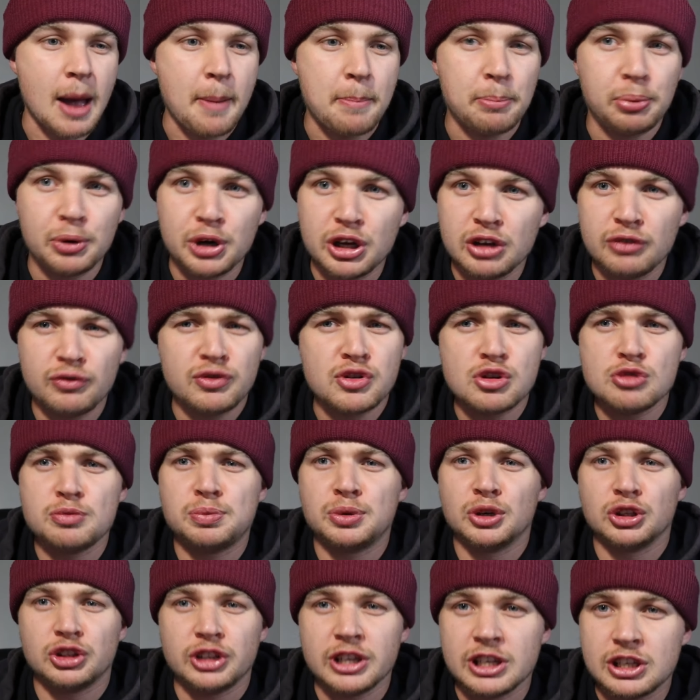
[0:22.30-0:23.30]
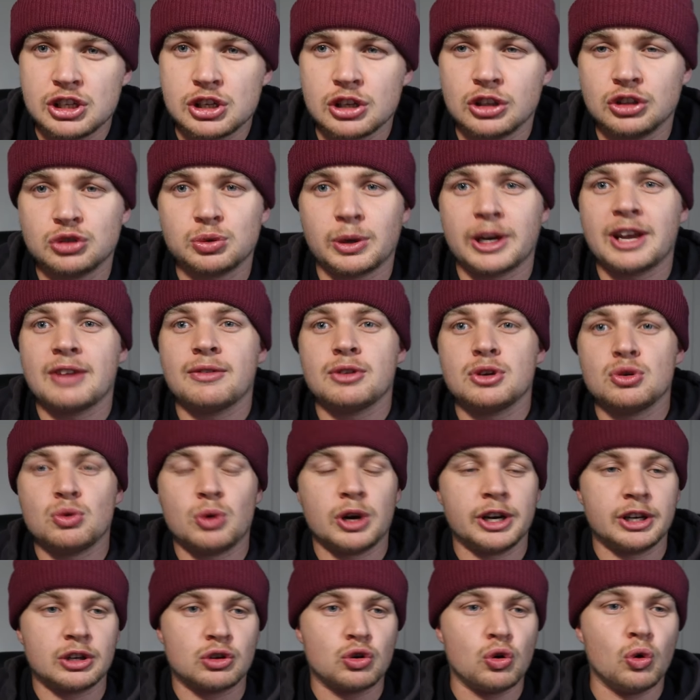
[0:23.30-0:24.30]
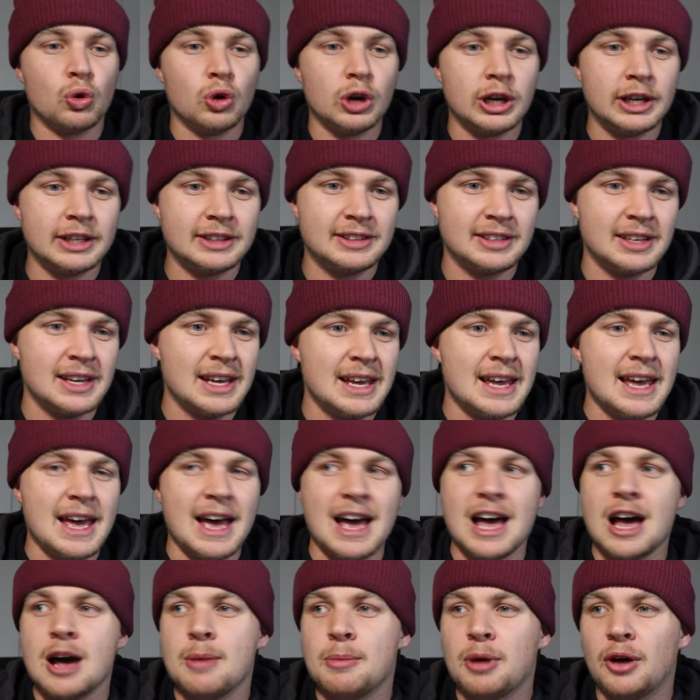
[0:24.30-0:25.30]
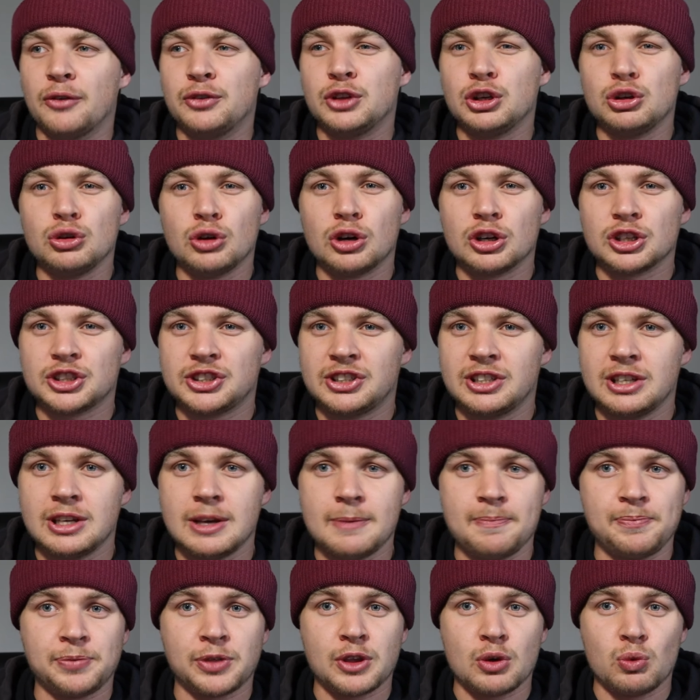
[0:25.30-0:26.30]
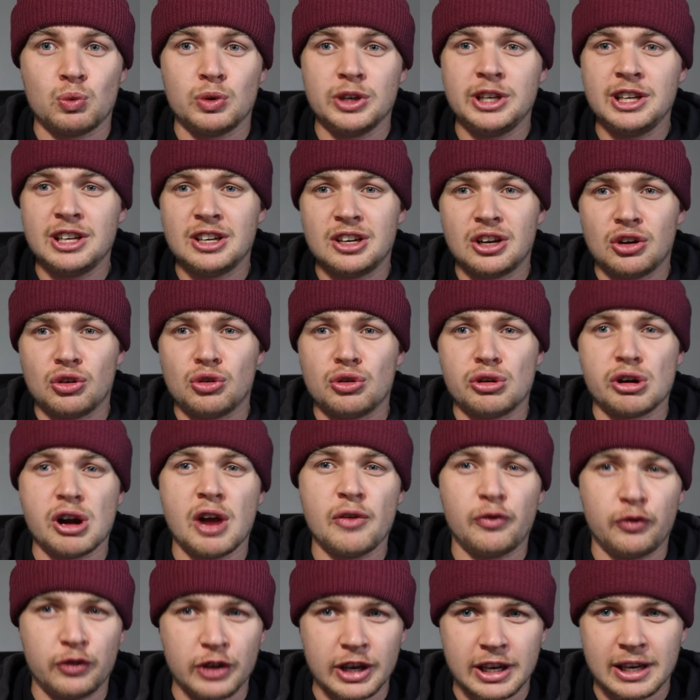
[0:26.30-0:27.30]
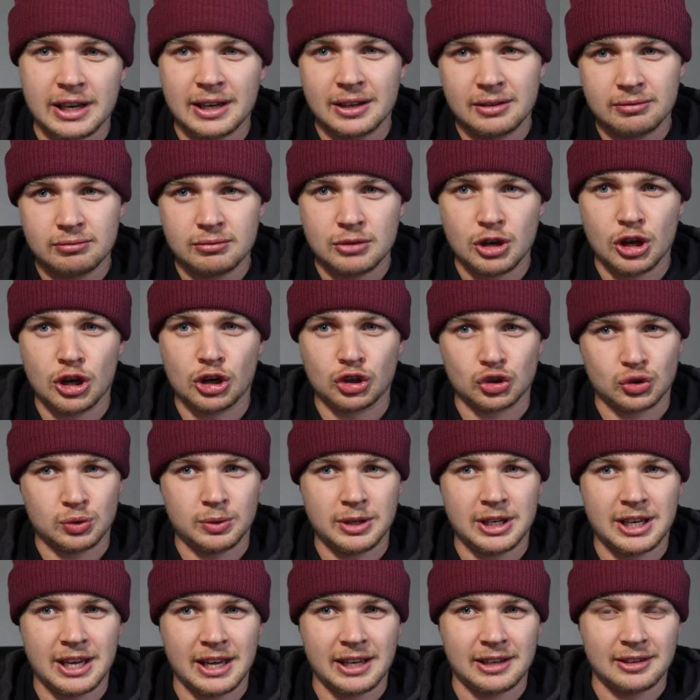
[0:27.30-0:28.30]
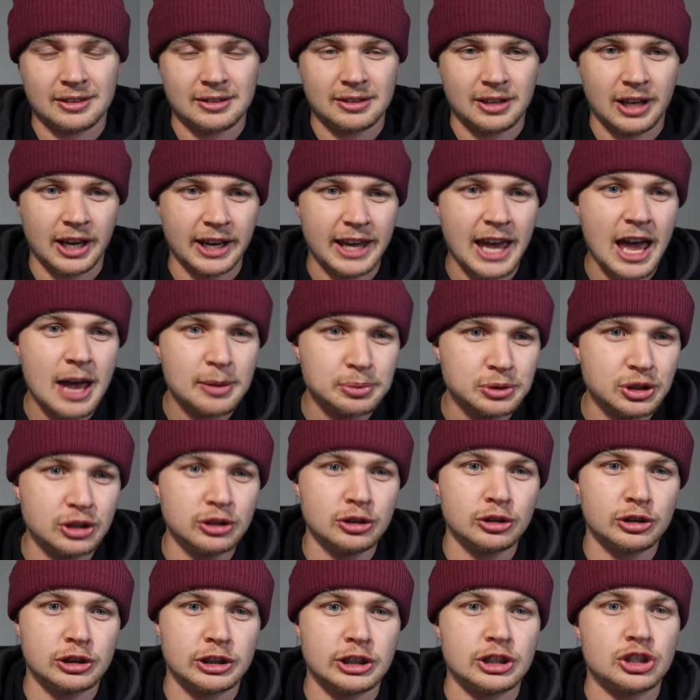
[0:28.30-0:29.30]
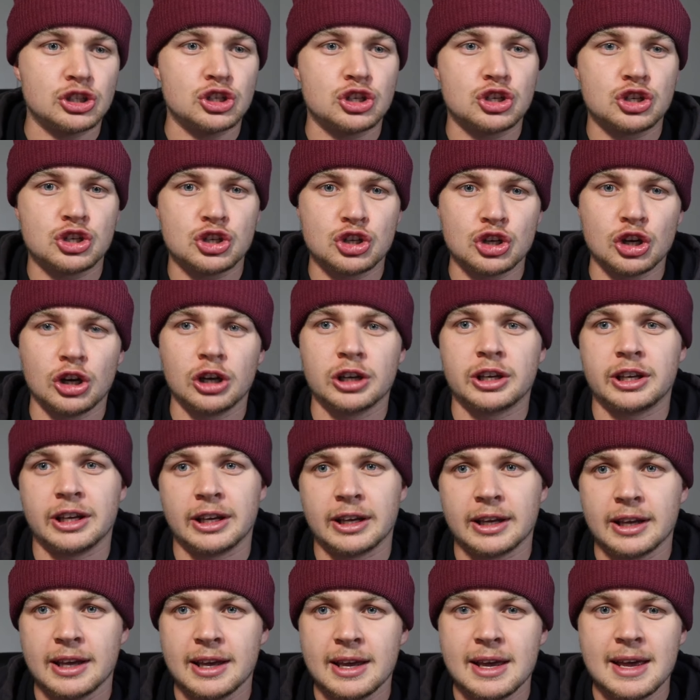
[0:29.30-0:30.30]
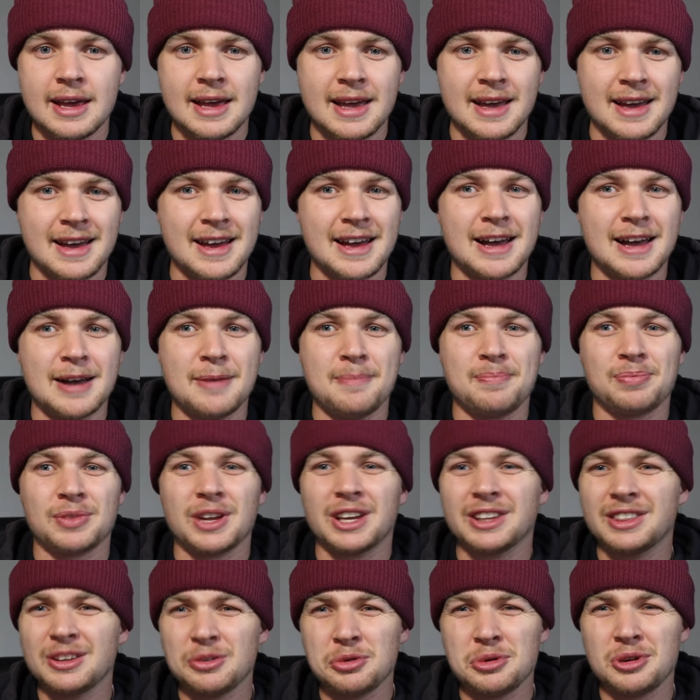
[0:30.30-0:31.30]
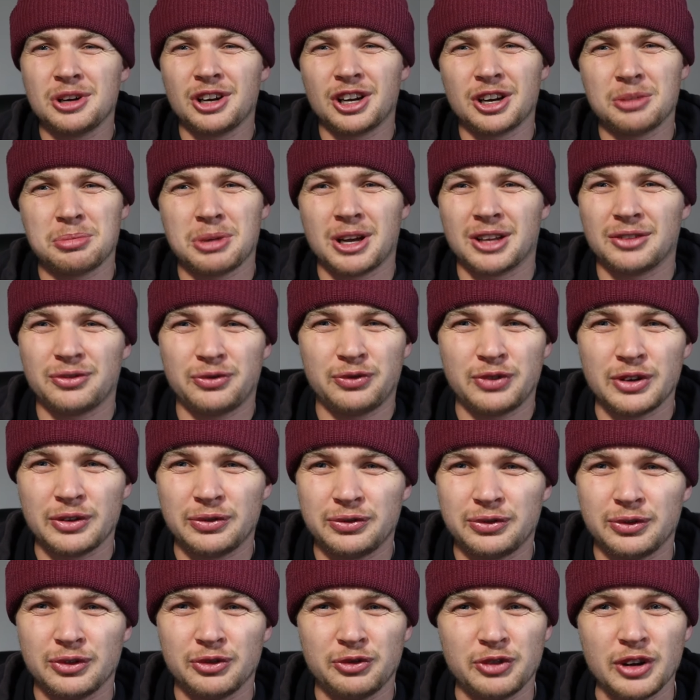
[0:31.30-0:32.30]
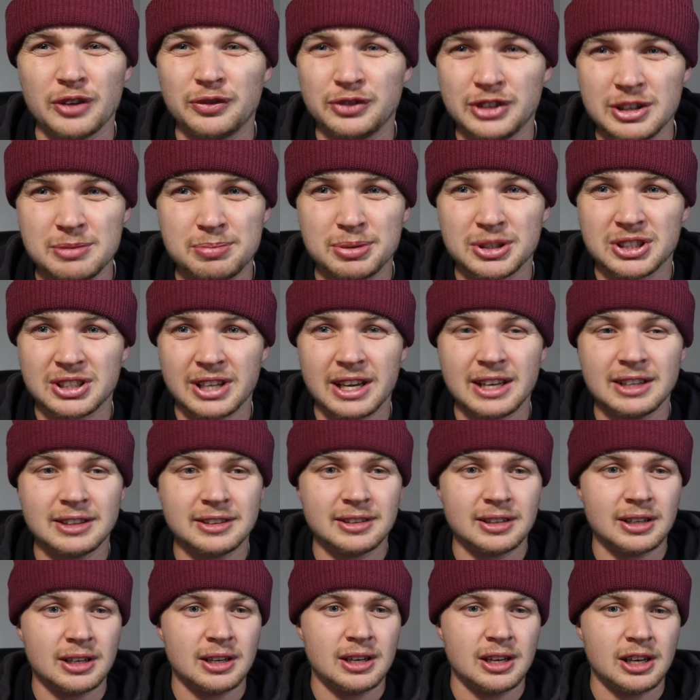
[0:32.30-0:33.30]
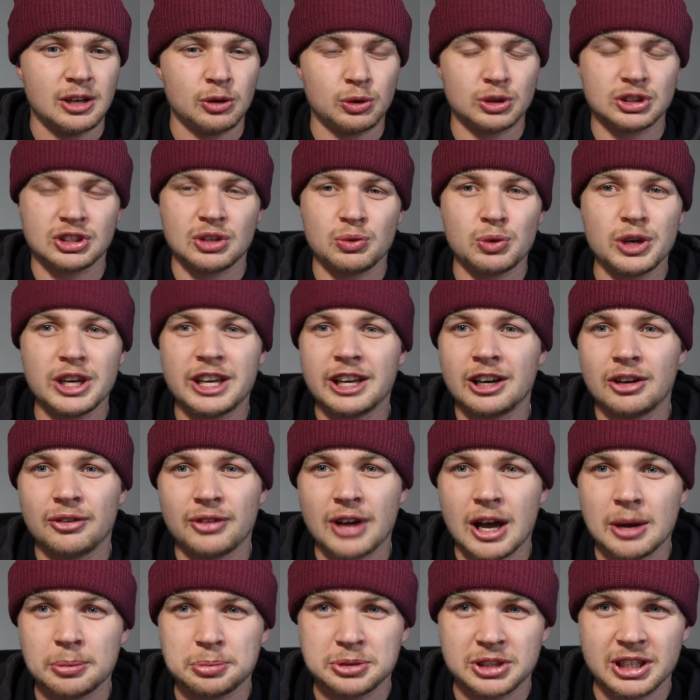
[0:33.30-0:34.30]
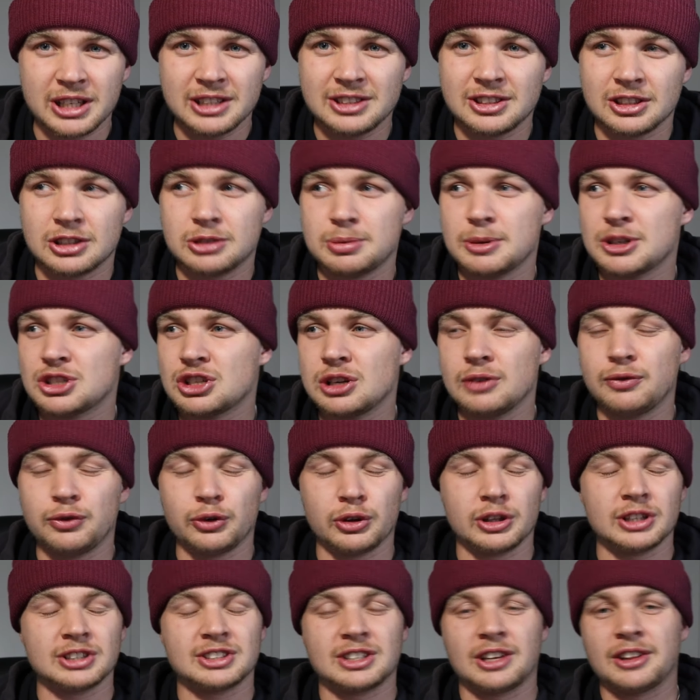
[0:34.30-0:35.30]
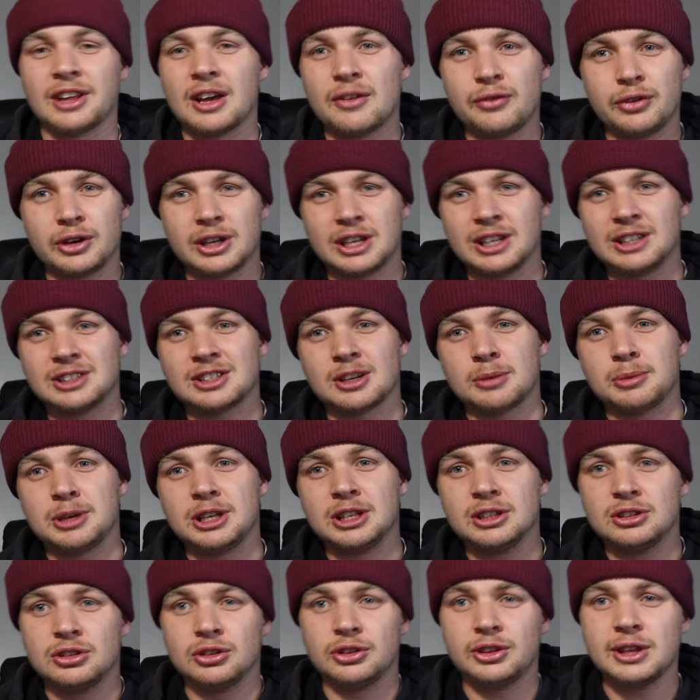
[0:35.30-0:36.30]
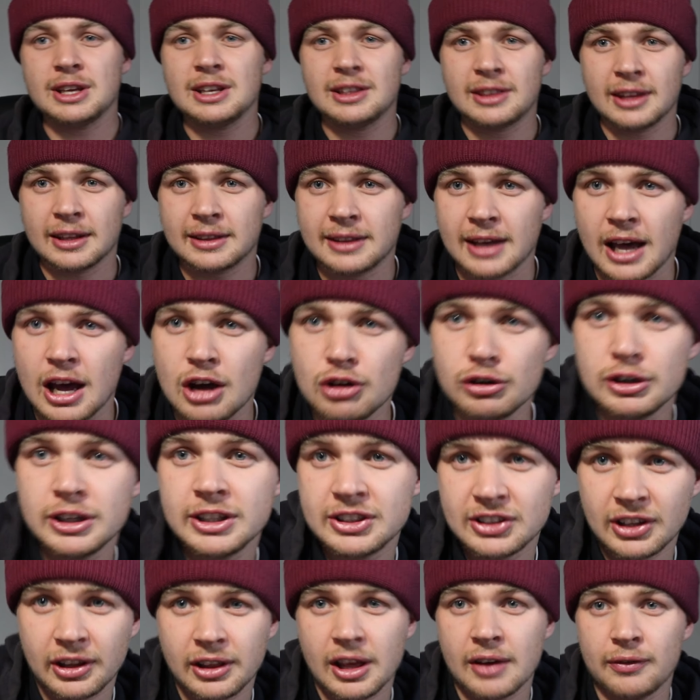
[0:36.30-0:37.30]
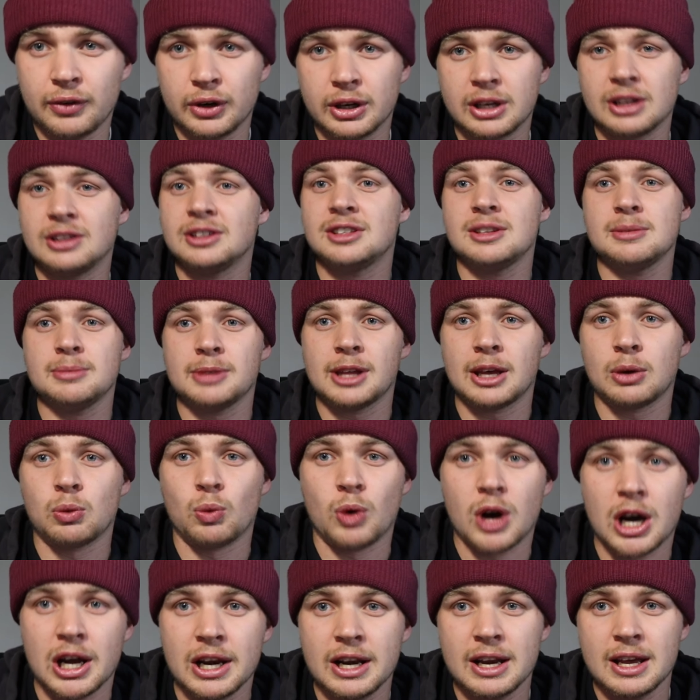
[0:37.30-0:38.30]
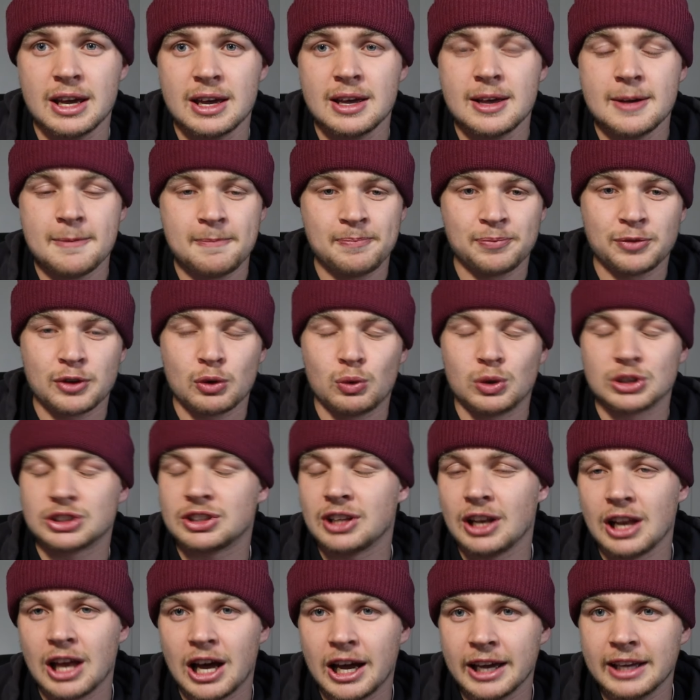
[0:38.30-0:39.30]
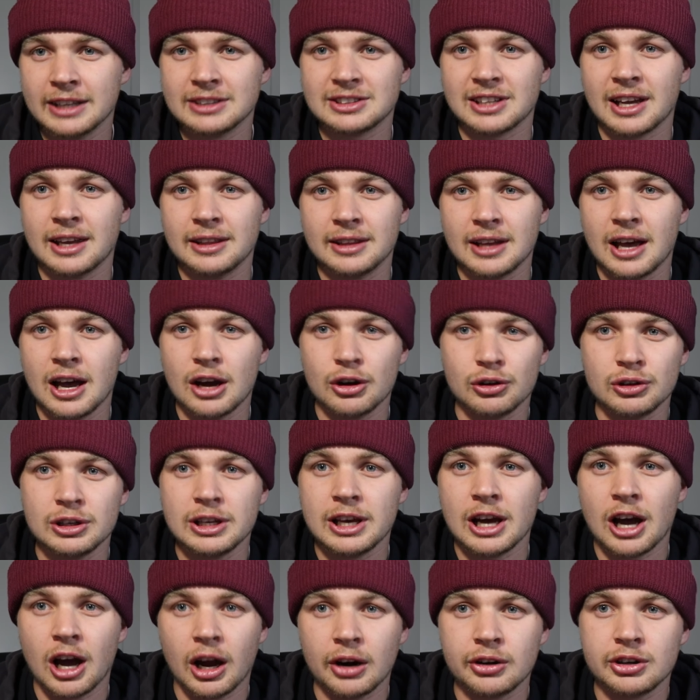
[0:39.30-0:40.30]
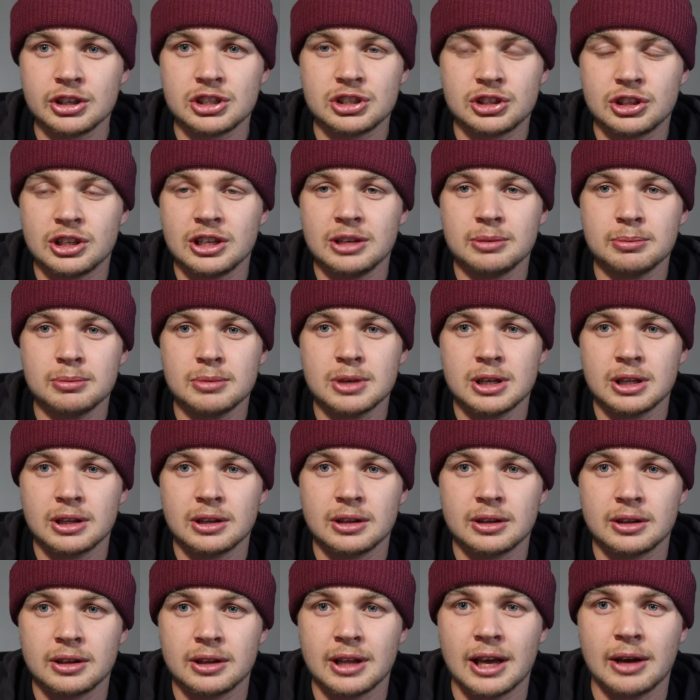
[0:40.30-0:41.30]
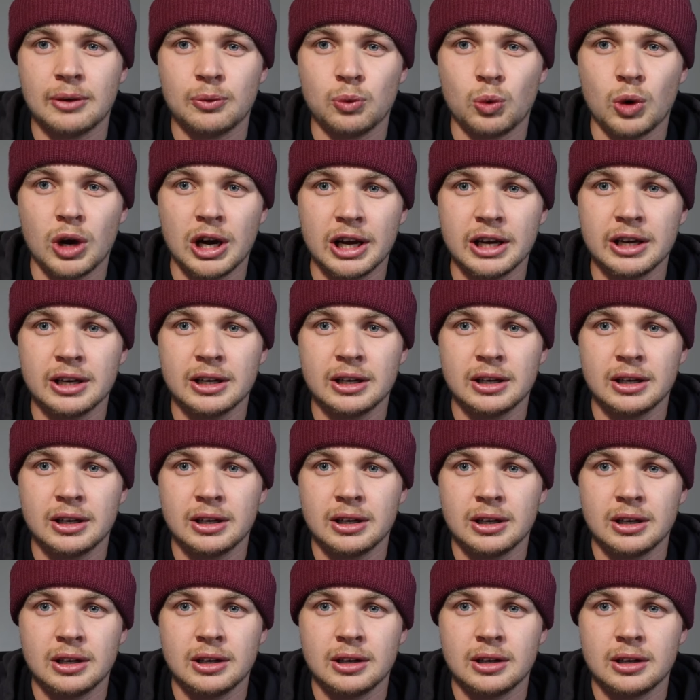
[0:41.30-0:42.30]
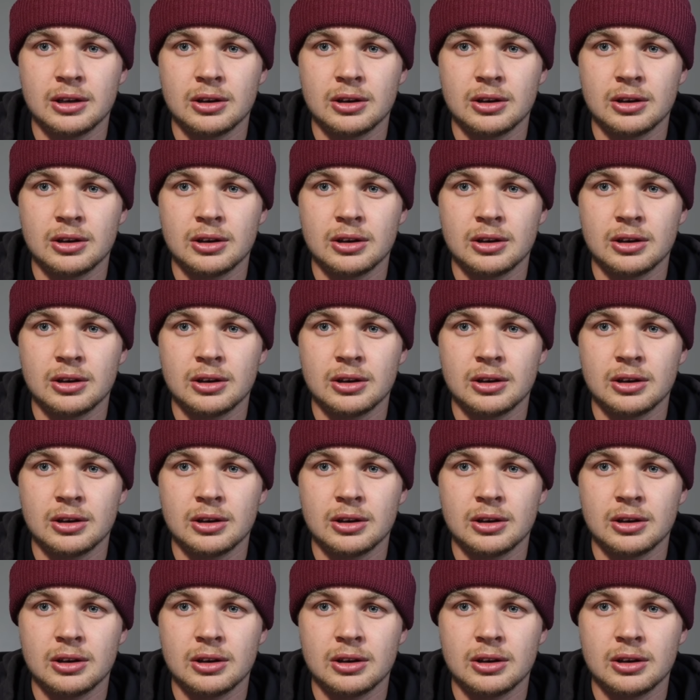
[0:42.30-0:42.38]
preview, predictions, whatever you want to call it, of the URC. We did a horrific last weekend. Like, absolutely shocking. I think we got about 50%. It was a weekend of upsets, especially for the South Africans. I mean, to think that the only South African team that won was the Lions, and the only Irish team that won